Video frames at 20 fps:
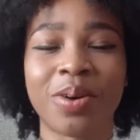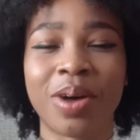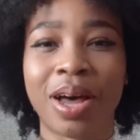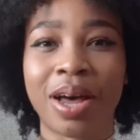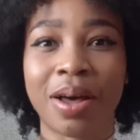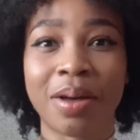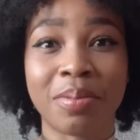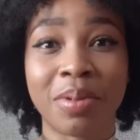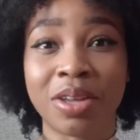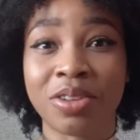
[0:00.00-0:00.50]

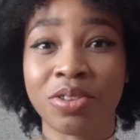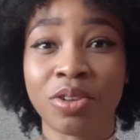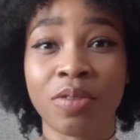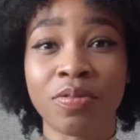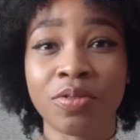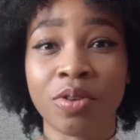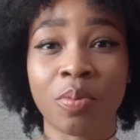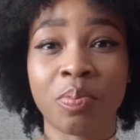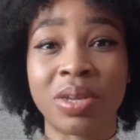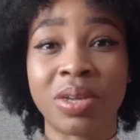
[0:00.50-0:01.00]
a
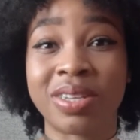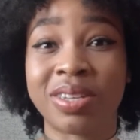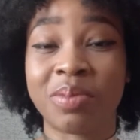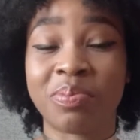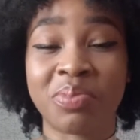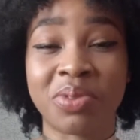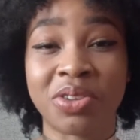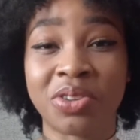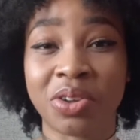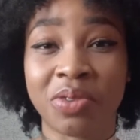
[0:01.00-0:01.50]
soft copy is a
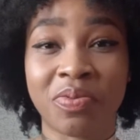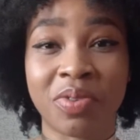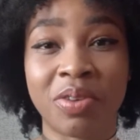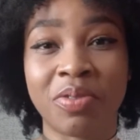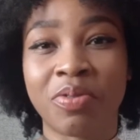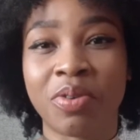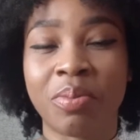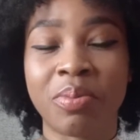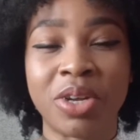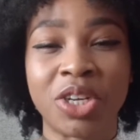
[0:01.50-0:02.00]
piece of
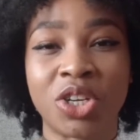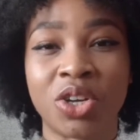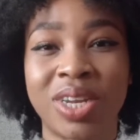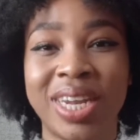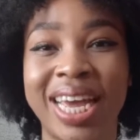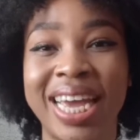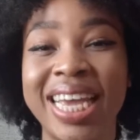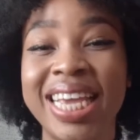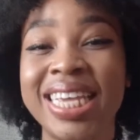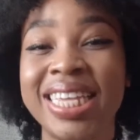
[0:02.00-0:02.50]
information
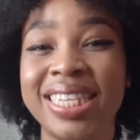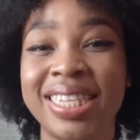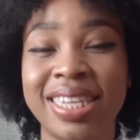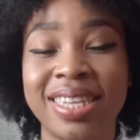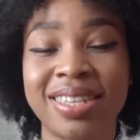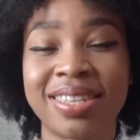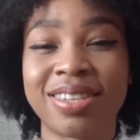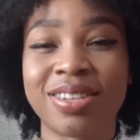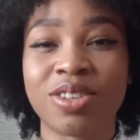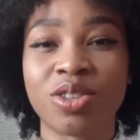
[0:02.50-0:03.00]
that
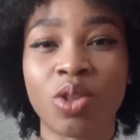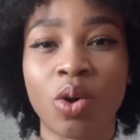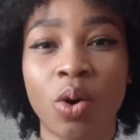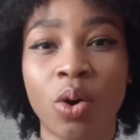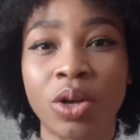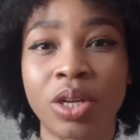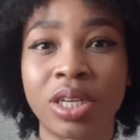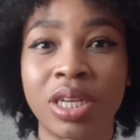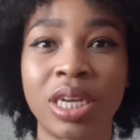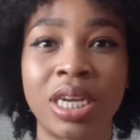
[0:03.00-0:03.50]
isn't
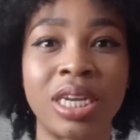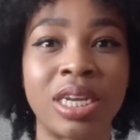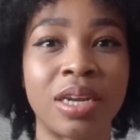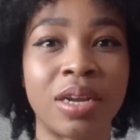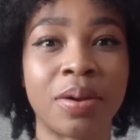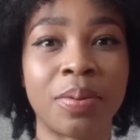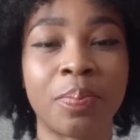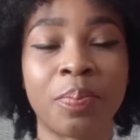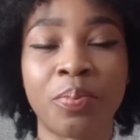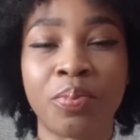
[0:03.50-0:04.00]
stored in
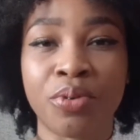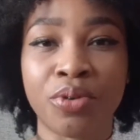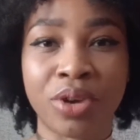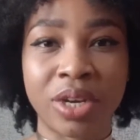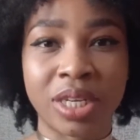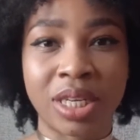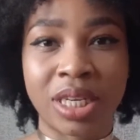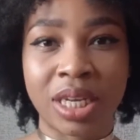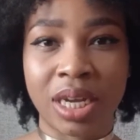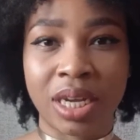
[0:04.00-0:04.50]
a
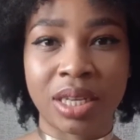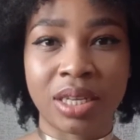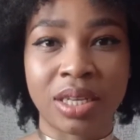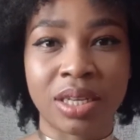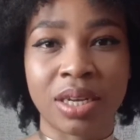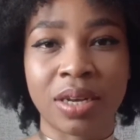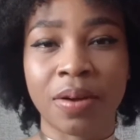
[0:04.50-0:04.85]
printed